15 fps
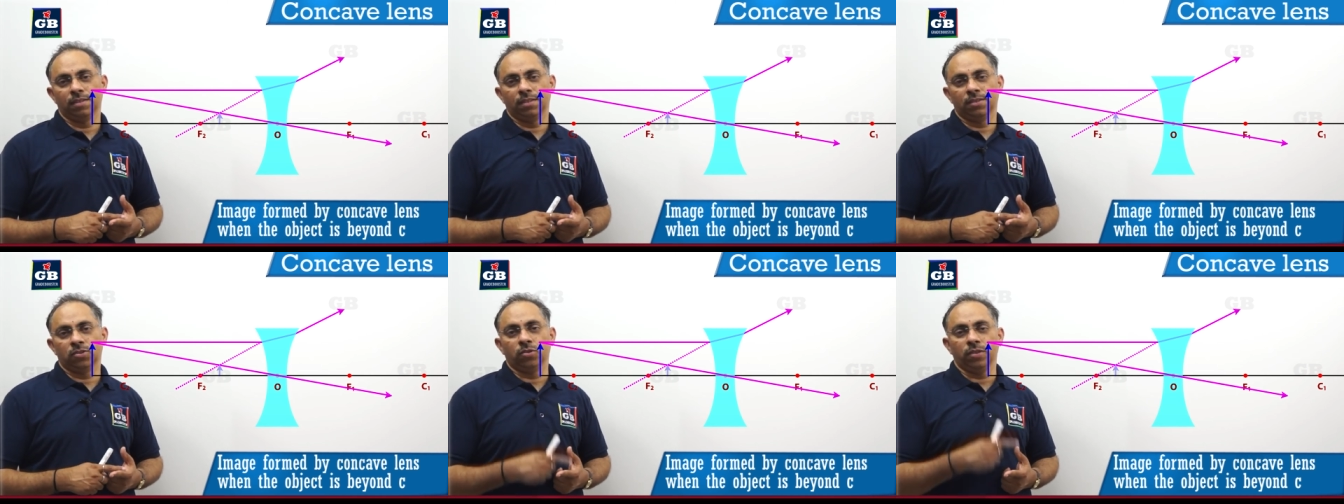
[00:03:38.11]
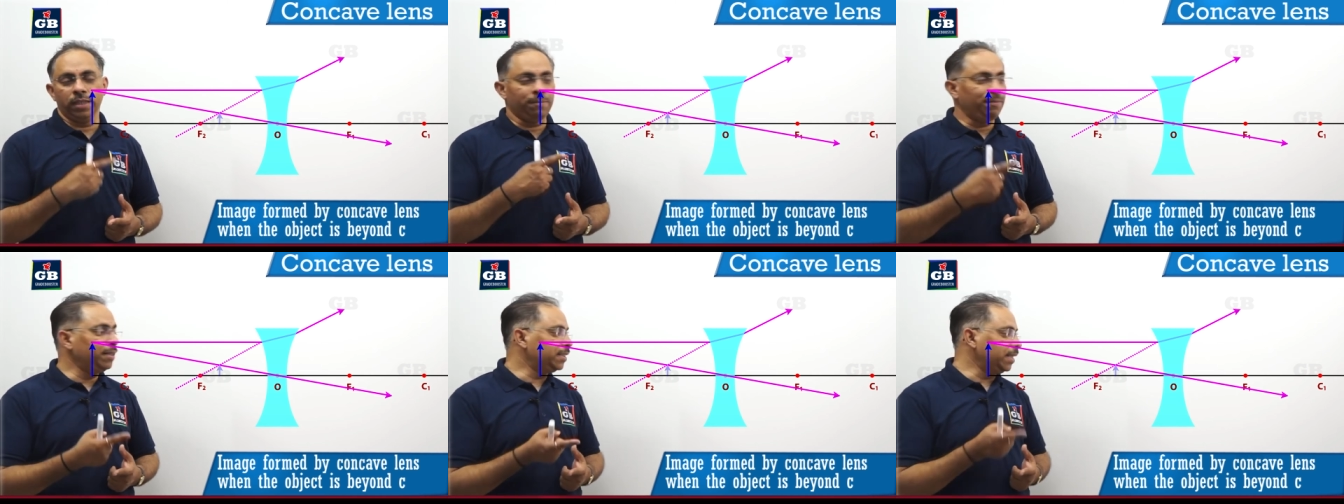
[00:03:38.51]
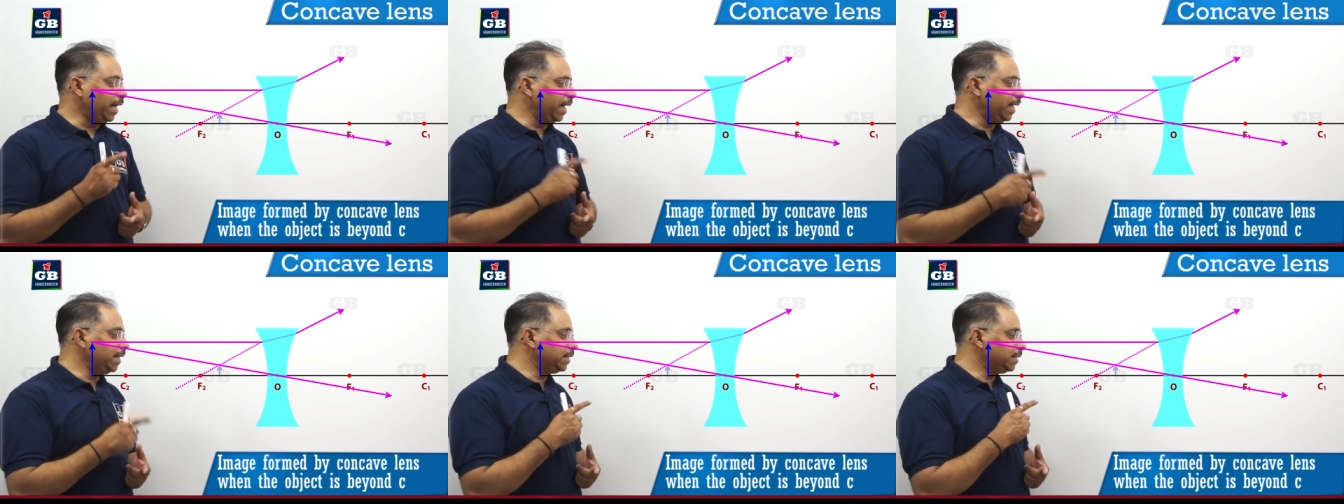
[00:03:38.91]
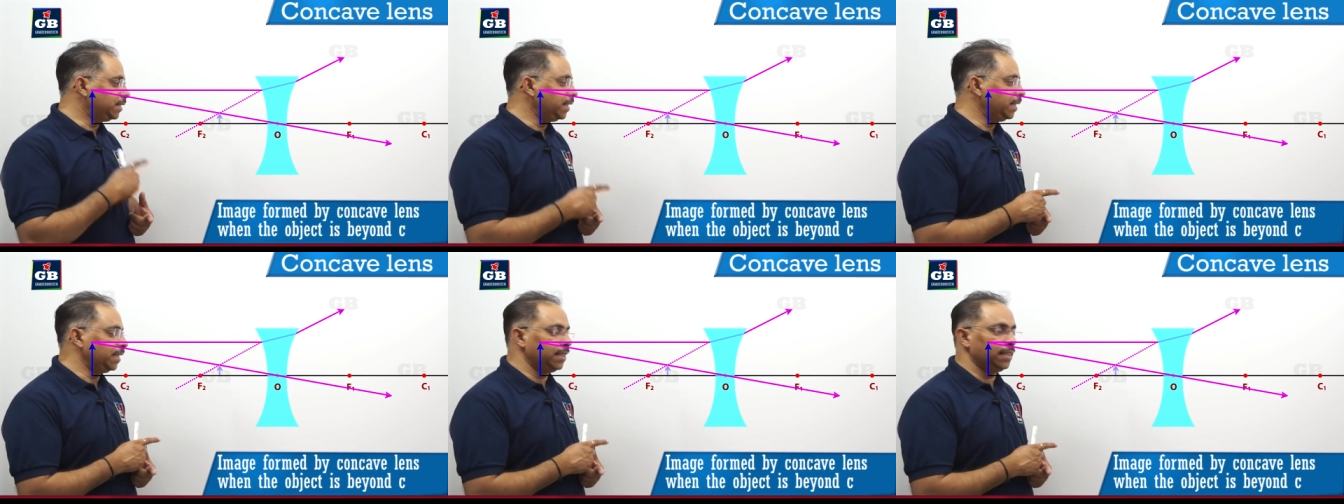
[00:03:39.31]
So, image I
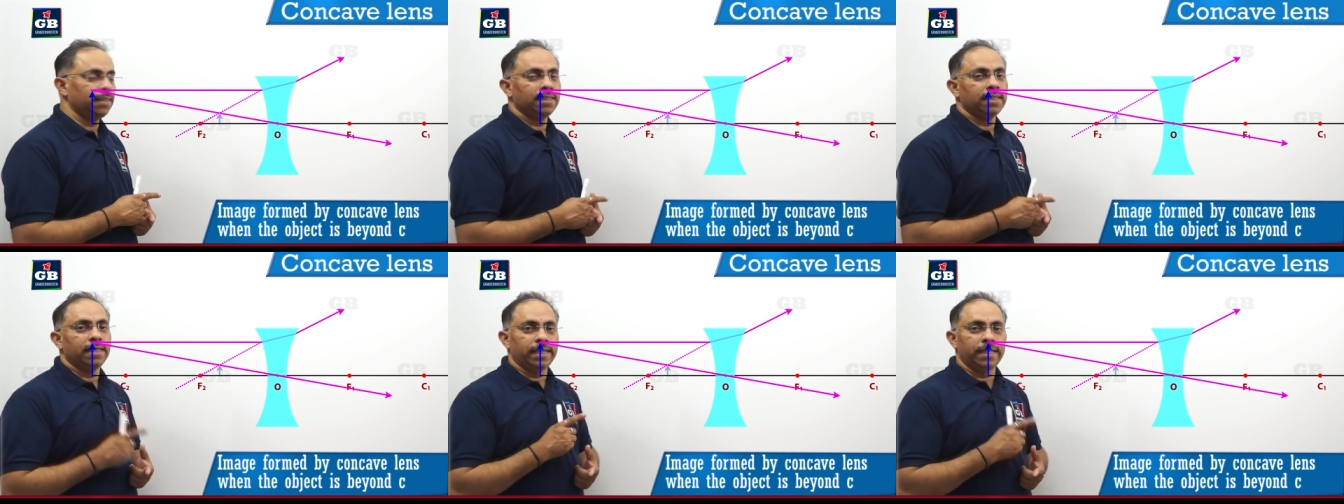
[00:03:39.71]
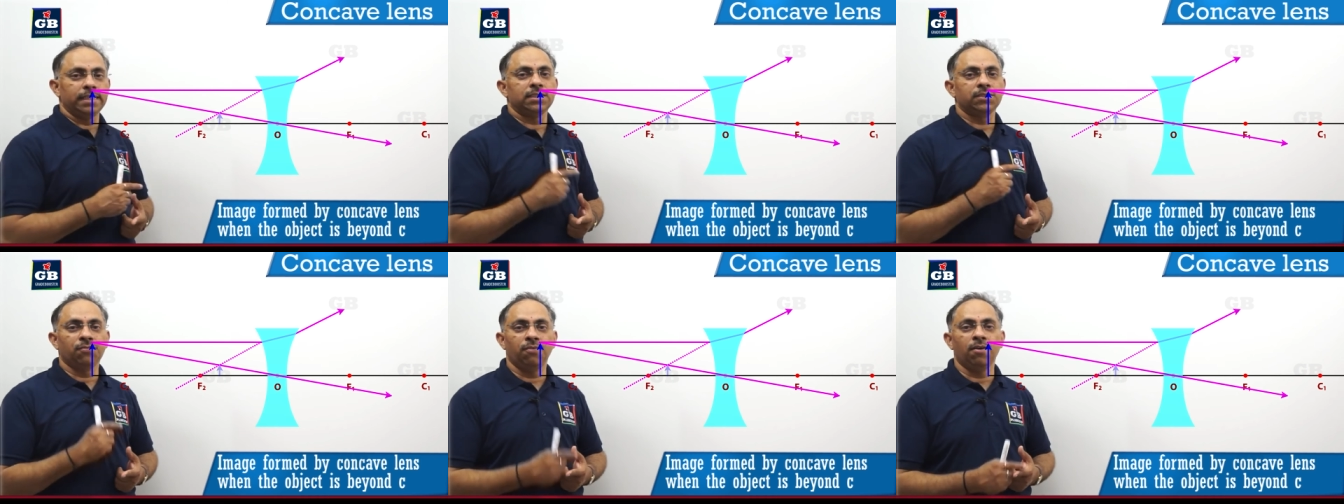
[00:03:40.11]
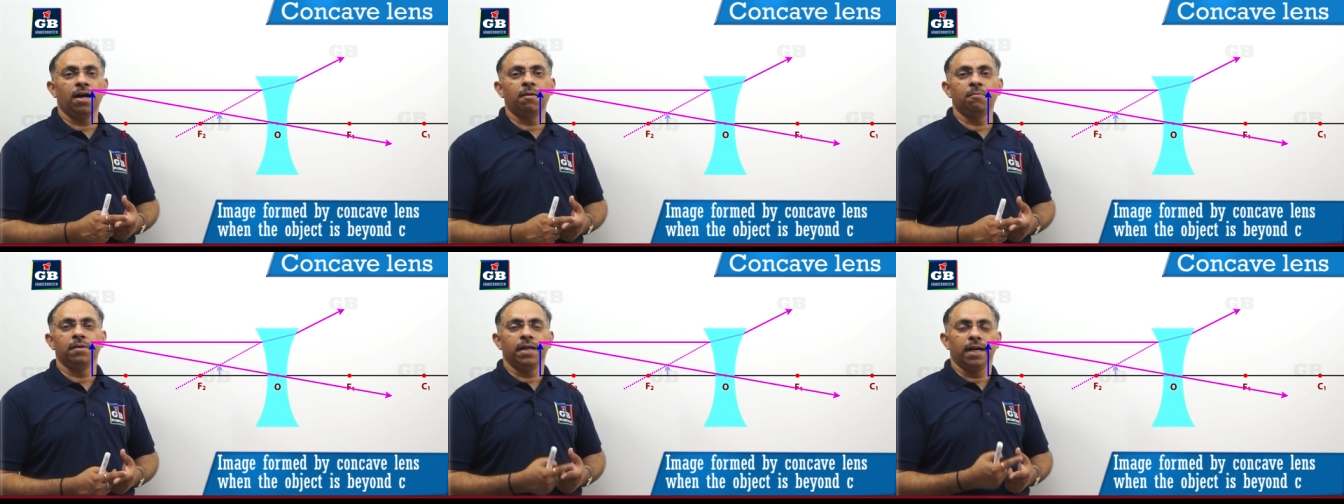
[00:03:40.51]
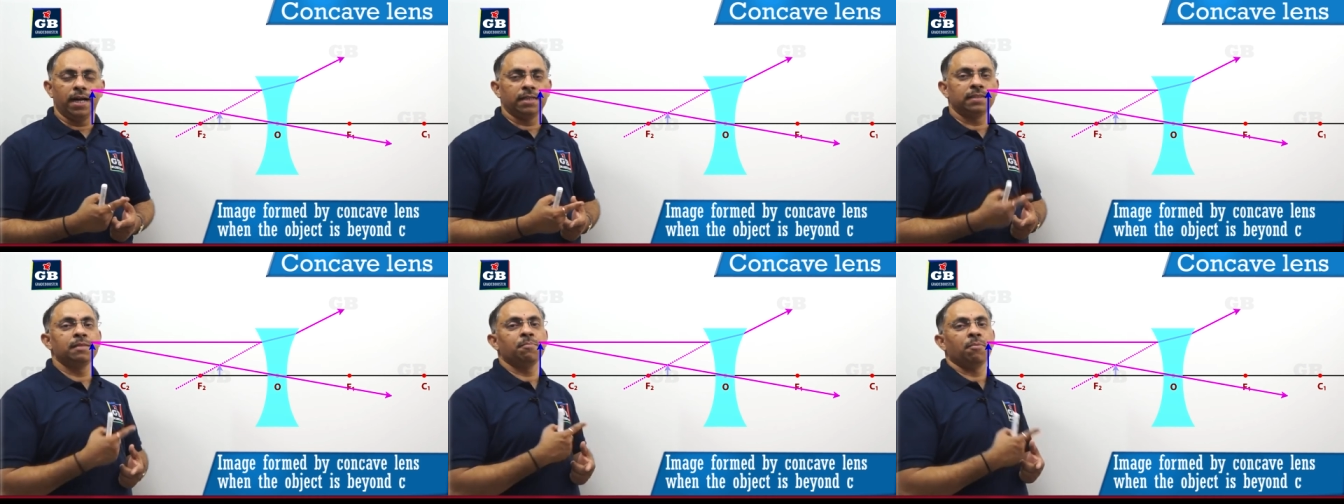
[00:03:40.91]
G is formed
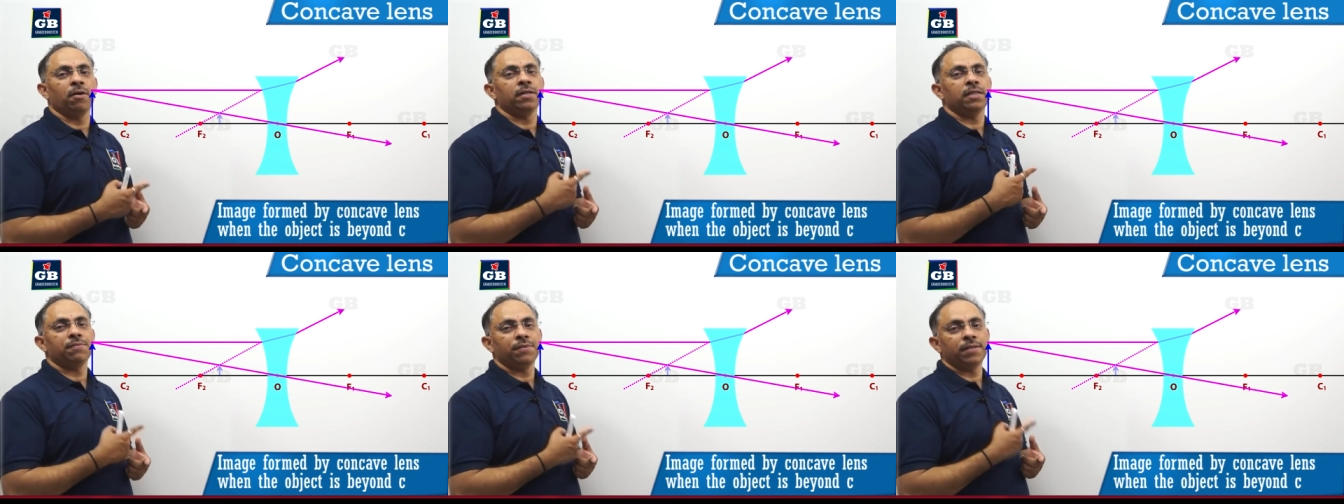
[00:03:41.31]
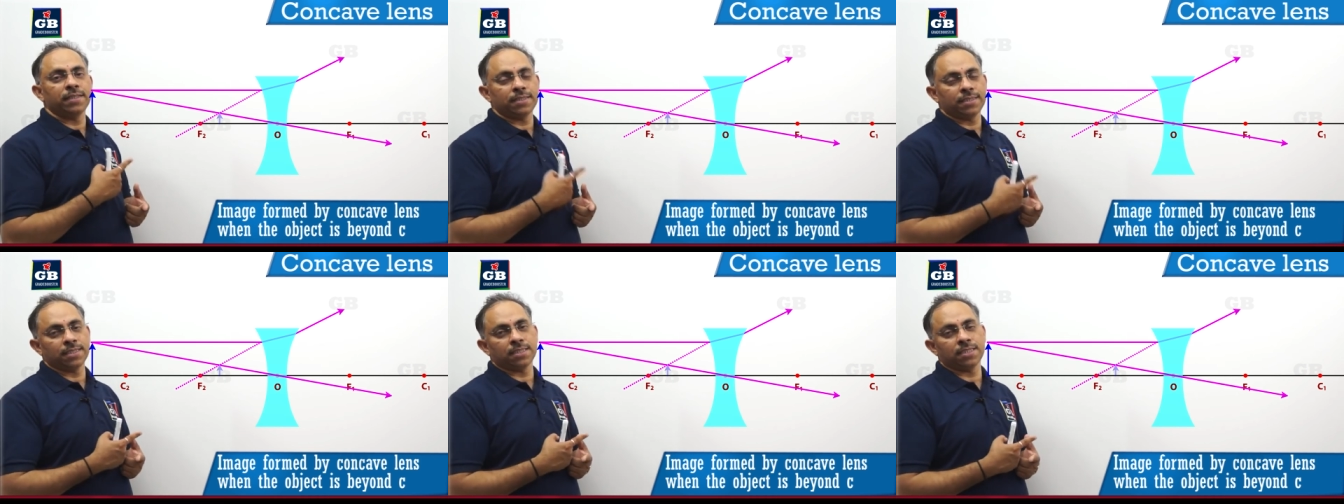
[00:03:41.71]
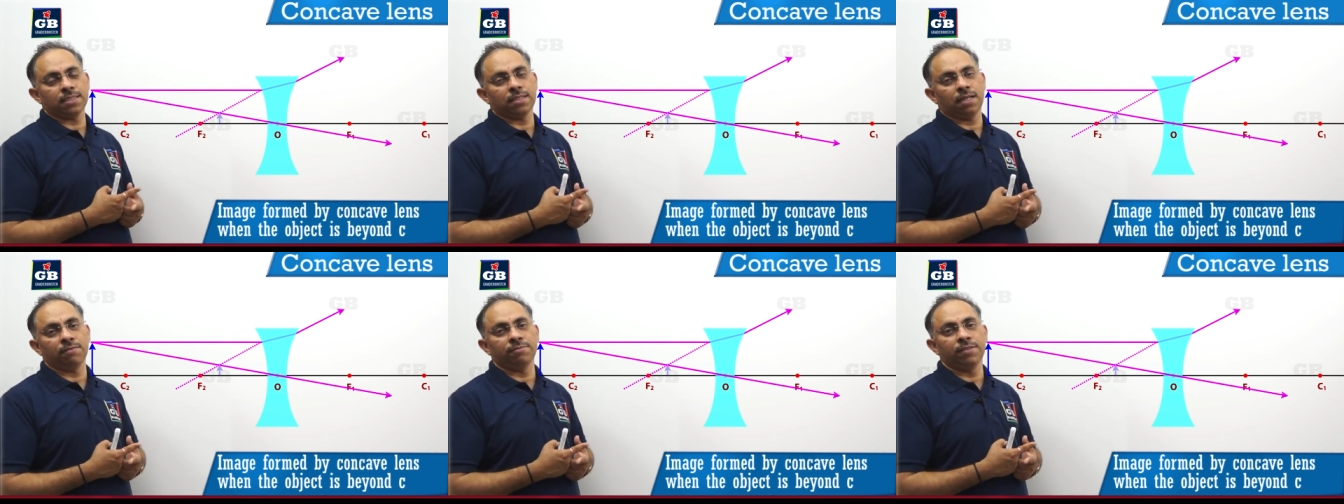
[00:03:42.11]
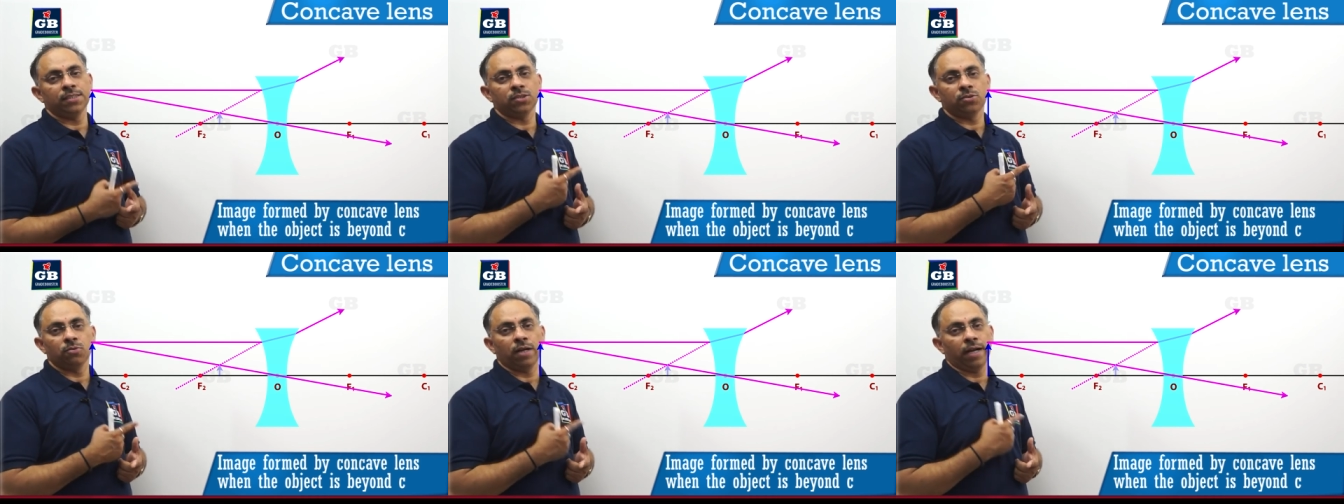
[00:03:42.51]
at the point of intersection of these
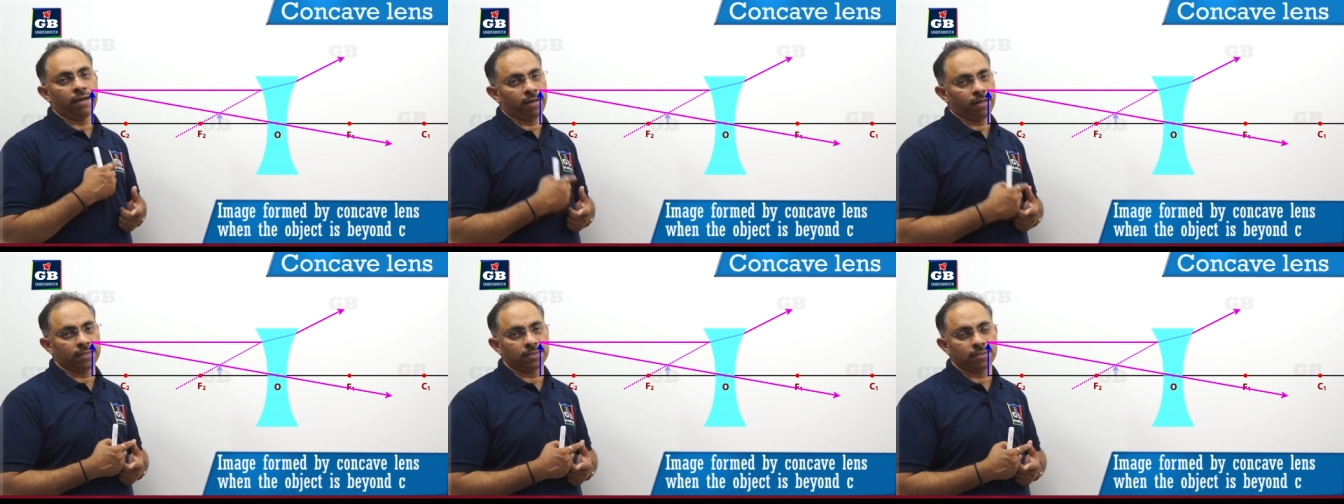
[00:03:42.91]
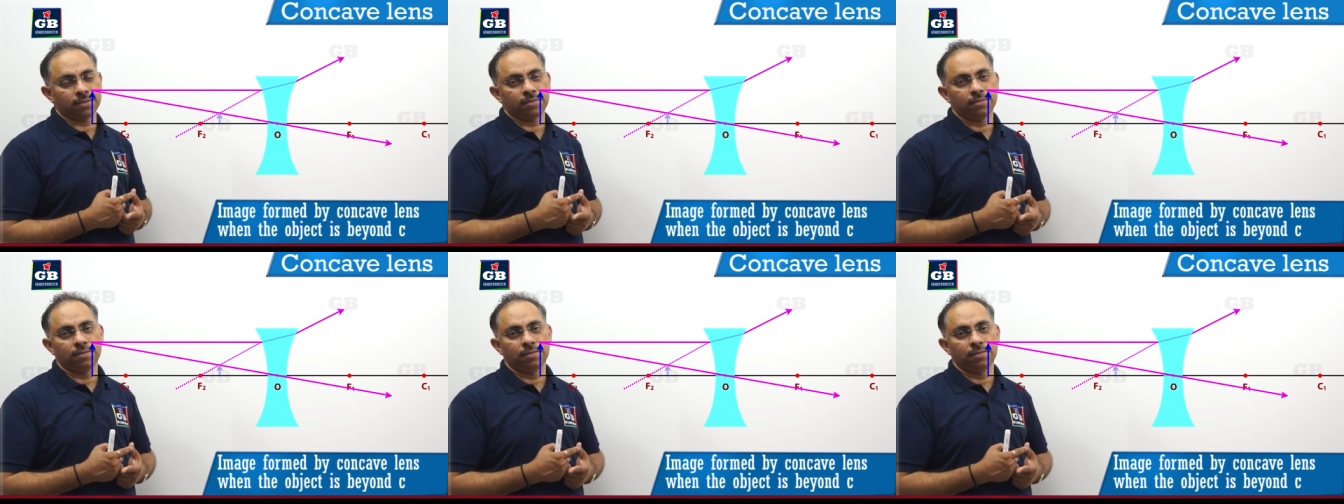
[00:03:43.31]
two light rays.